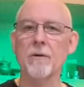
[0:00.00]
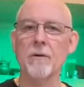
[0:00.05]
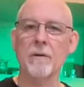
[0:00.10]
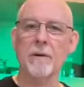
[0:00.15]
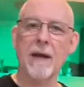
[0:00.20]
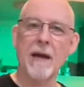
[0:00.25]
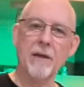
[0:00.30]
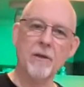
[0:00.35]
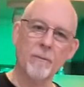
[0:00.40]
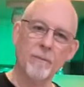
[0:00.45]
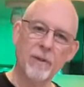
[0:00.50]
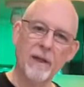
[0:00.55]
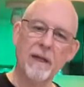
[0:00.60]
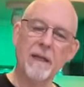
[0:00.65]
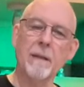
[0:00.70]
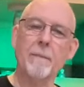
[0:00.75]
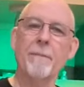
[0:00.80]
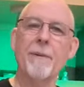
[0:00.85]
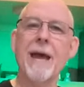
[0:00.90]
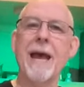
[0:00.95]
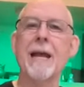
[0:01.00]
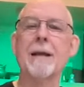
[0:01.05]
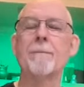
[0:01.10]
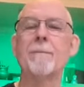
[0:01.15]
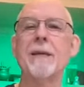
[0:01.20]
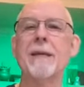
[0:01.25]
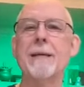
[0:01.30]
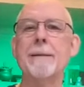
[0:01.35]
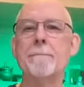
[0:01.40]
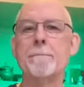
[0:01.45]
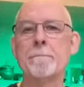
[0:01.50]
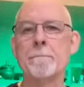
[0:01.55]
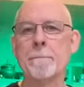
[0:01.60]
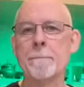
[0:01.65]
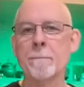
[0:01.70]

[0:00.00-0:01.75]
or how you're playing the backbeat,